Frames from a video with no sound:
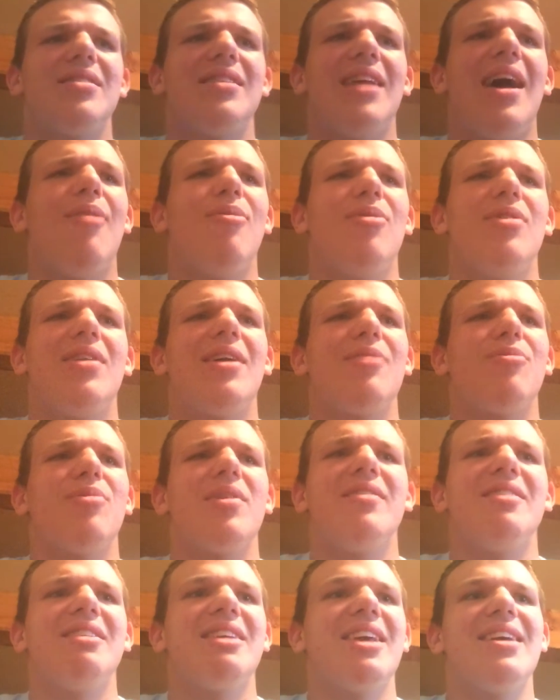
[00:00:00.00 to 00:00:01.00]
That one I
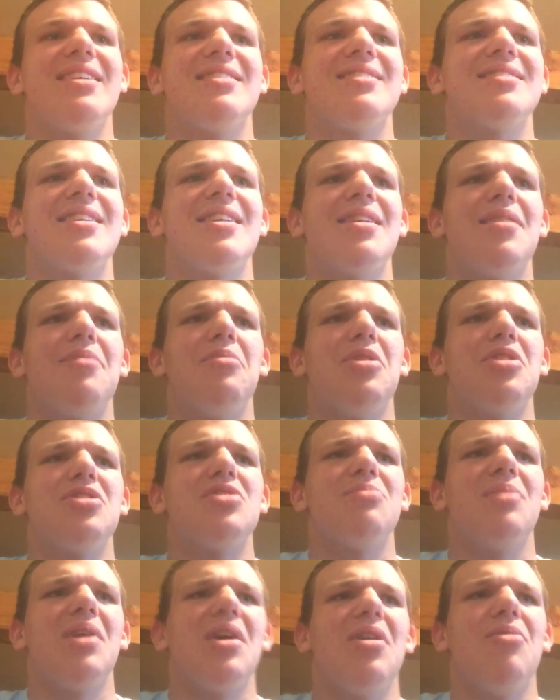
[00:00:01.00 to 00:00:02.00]
really can't say that much
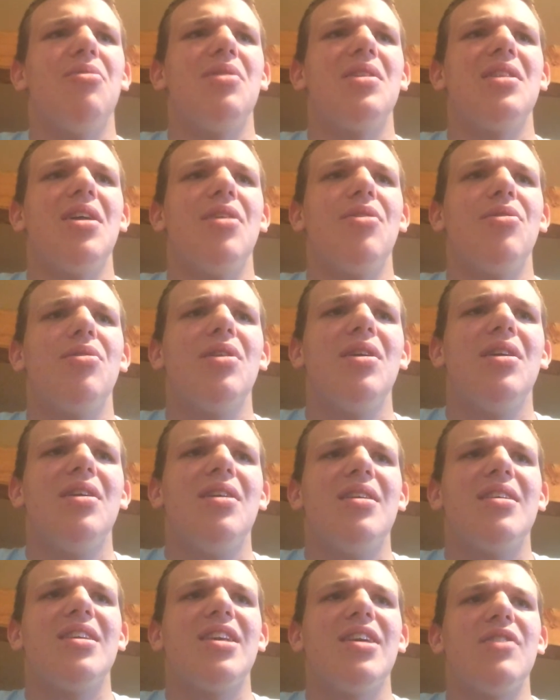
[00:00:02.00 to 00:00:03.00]
about without
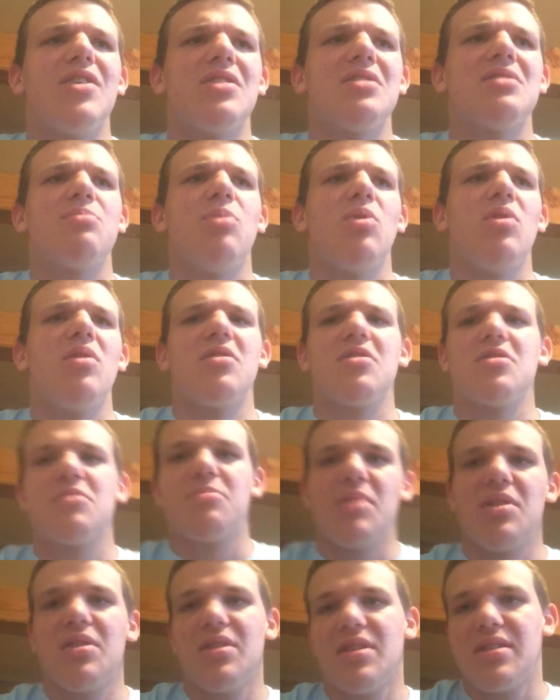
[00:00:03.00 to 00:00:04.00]
giving spoilers,
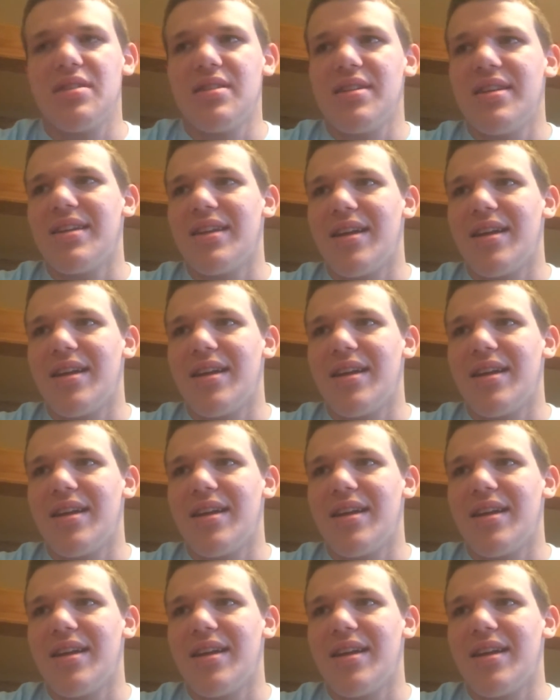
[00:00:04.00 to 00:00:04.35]
but it